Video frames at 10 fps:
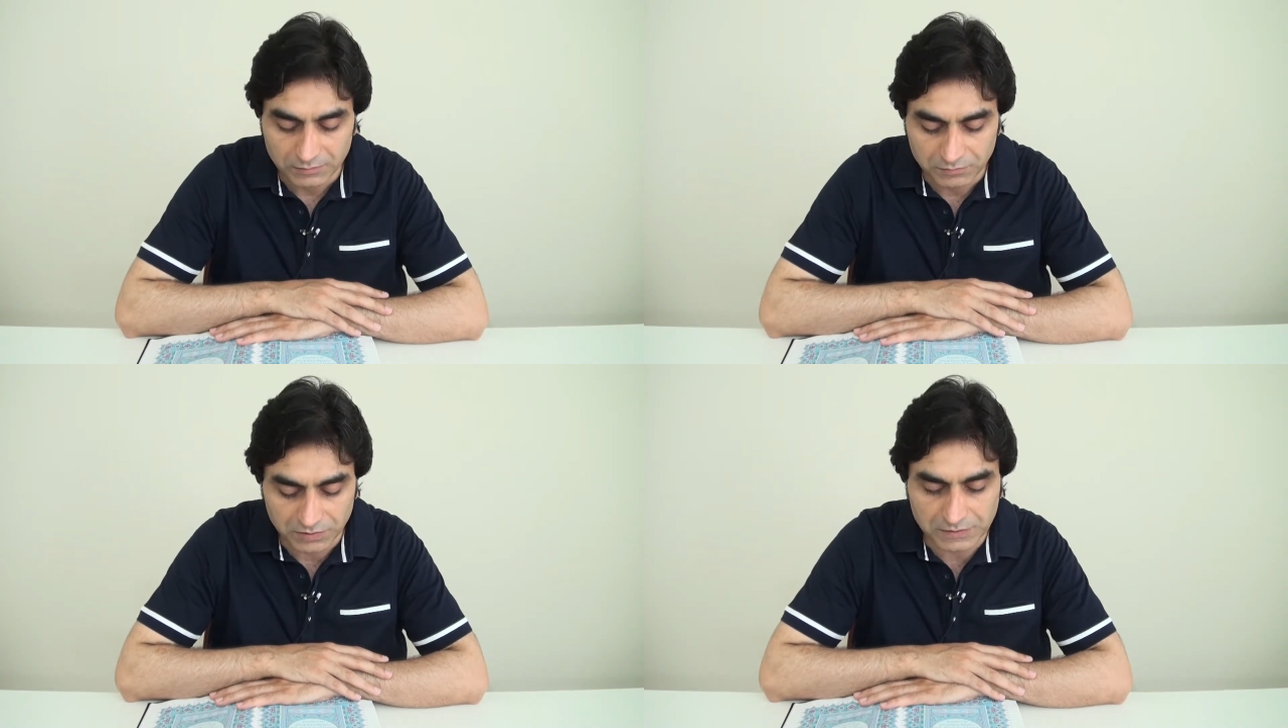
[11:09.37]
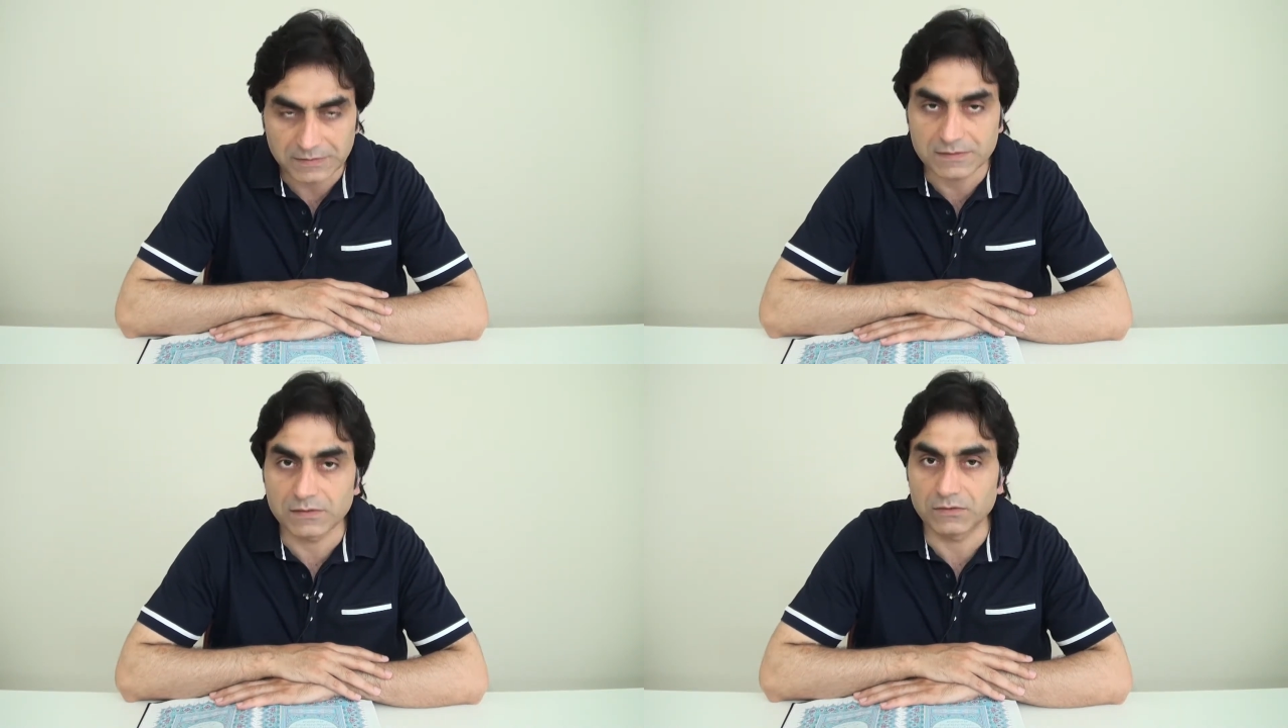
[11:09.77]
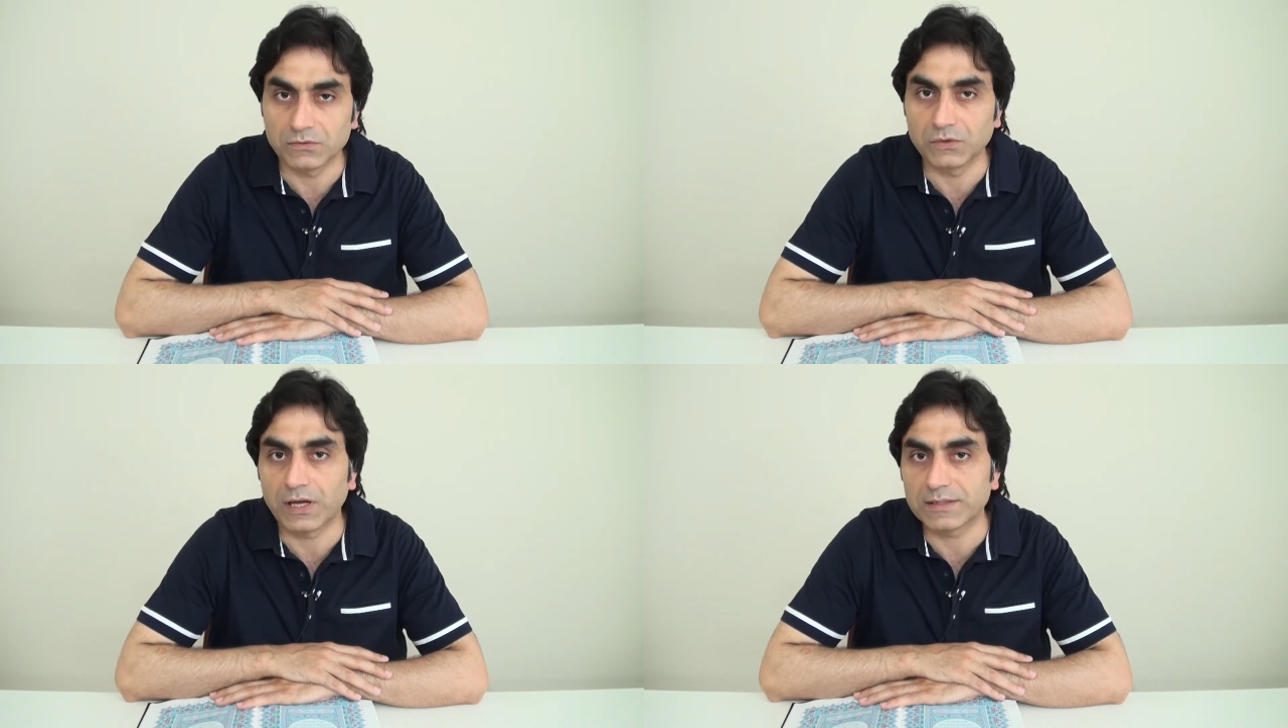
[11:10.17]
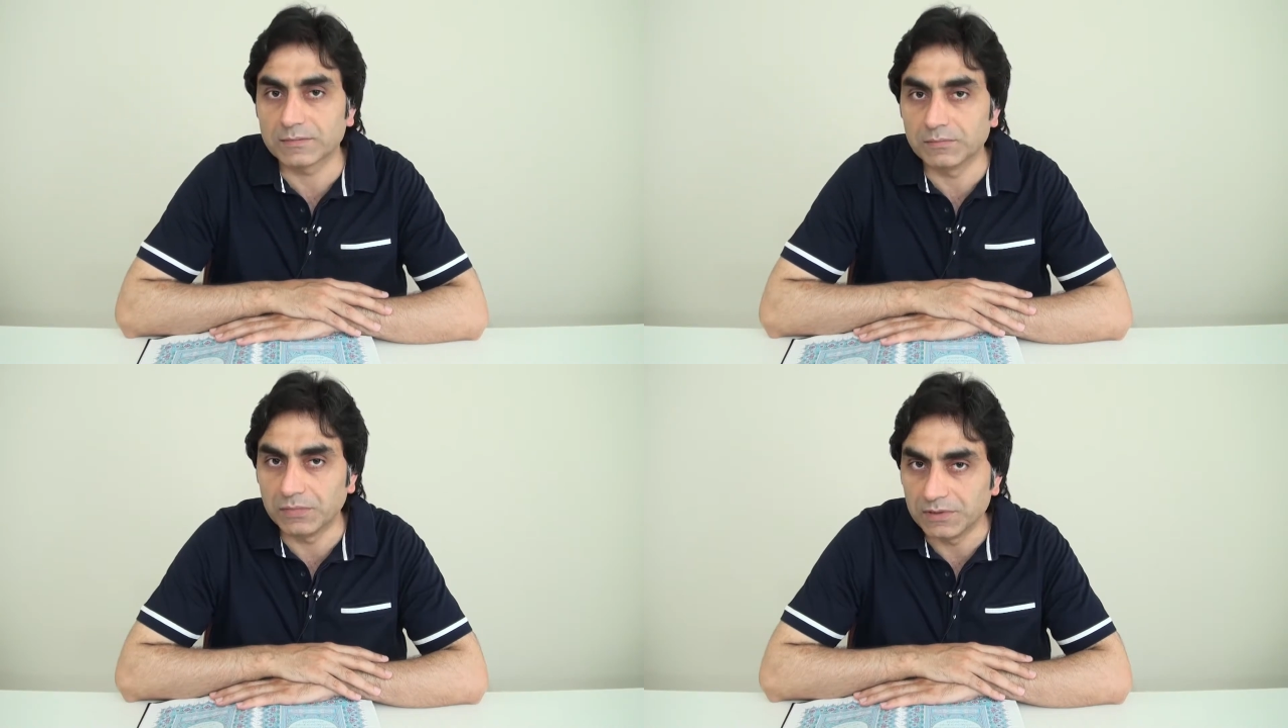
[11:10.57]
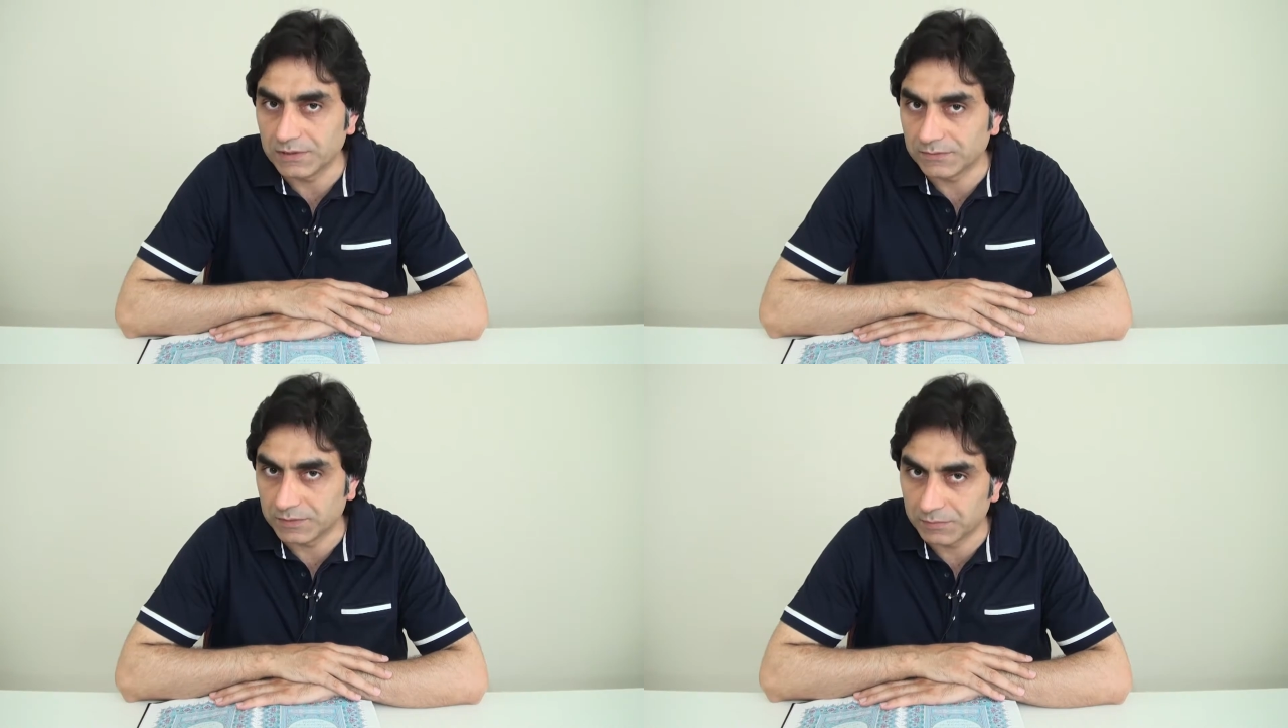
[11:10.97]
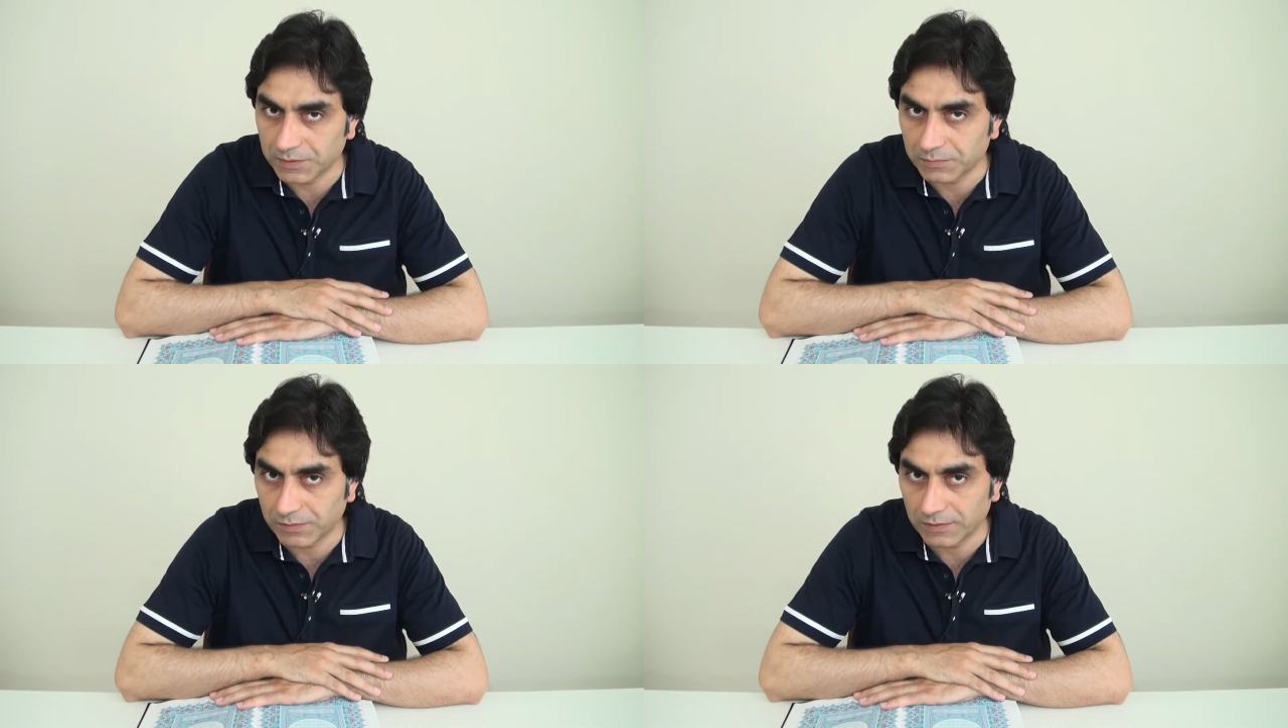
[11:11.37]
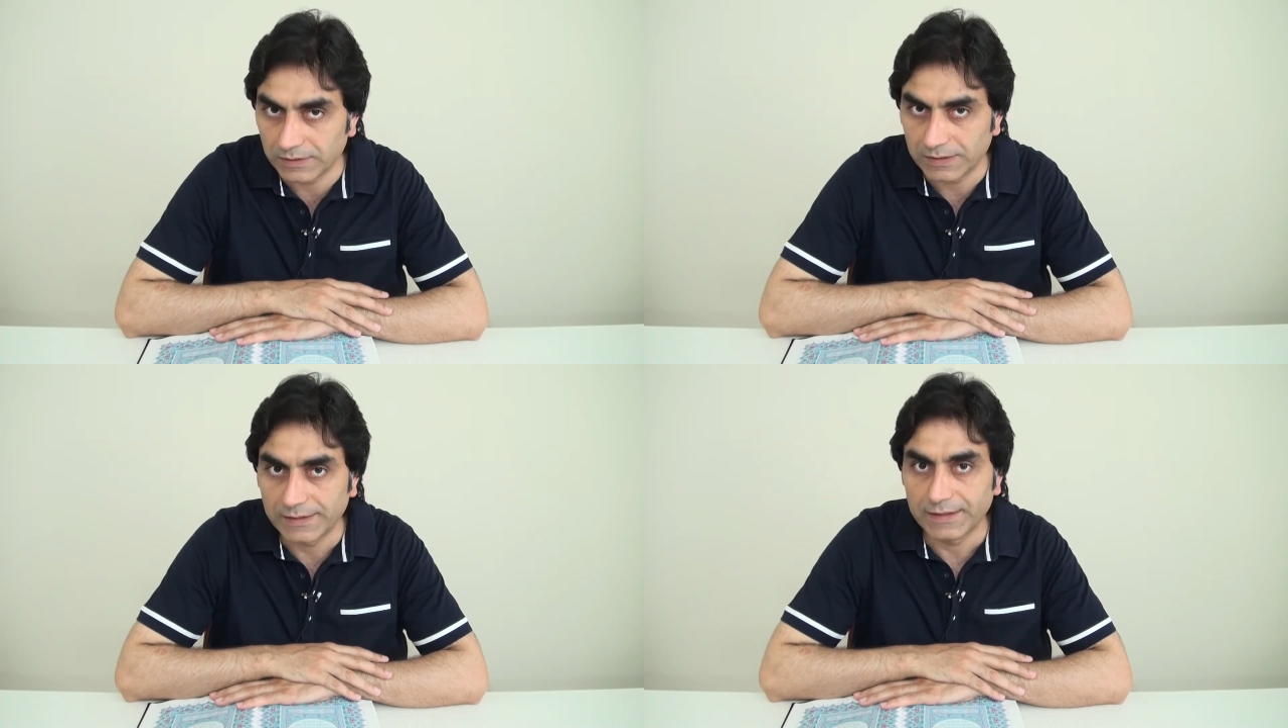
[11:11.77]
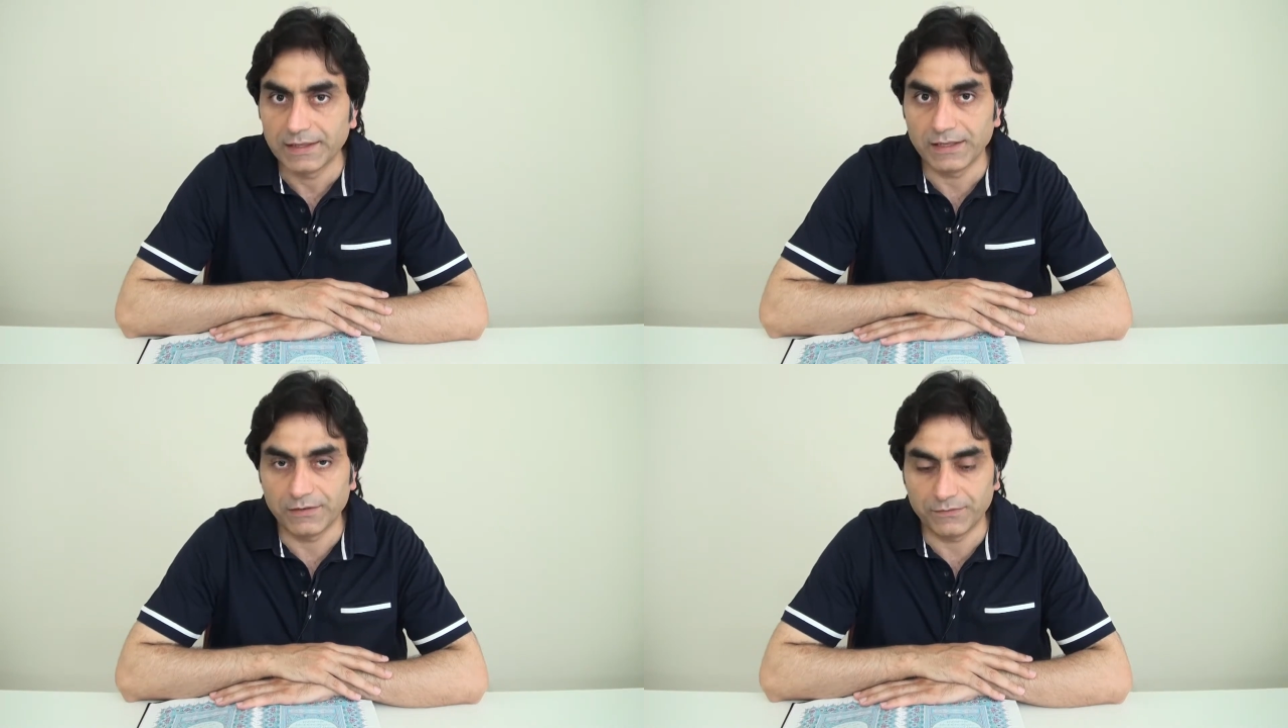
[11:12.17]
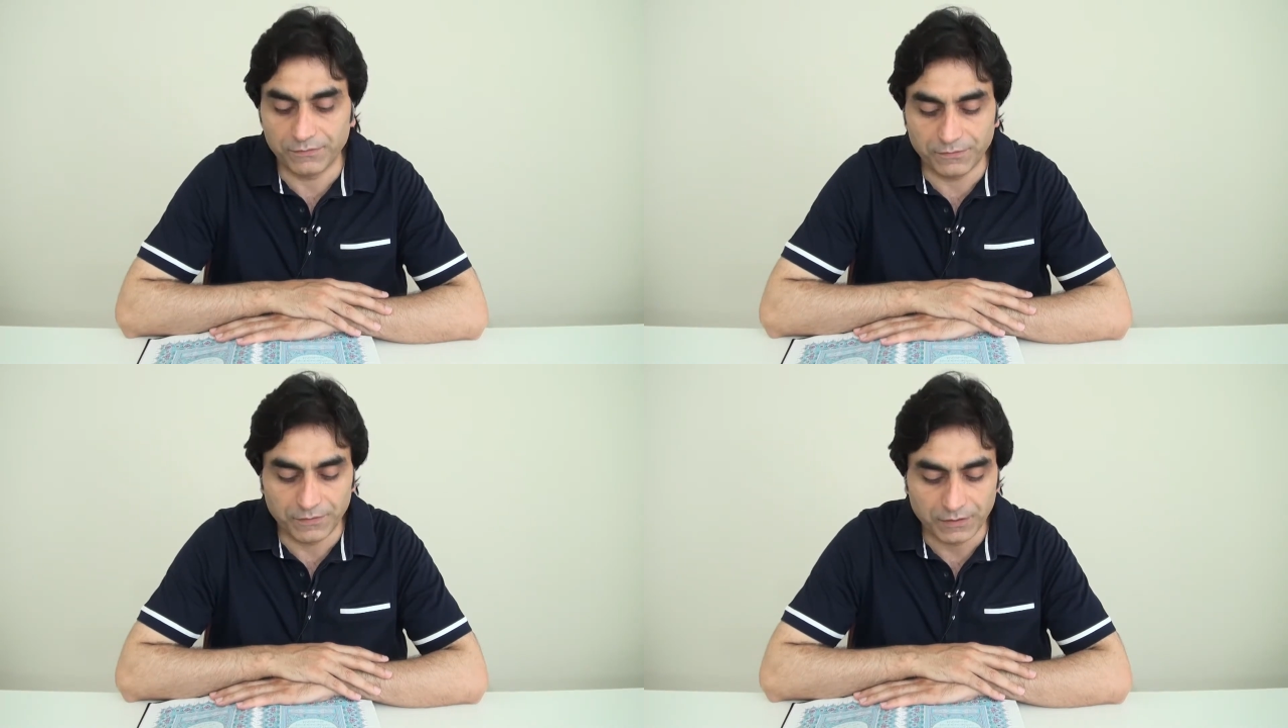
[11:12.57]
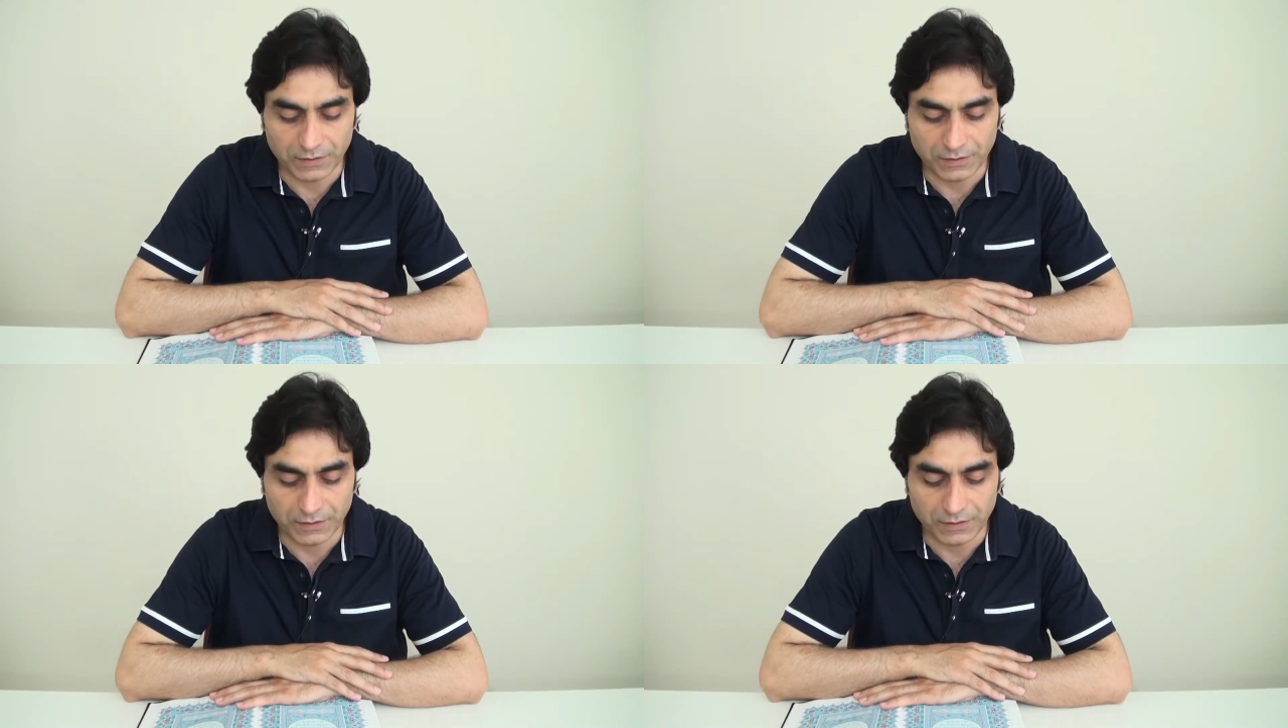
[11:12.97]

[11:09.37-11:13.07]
Please do not believe the people if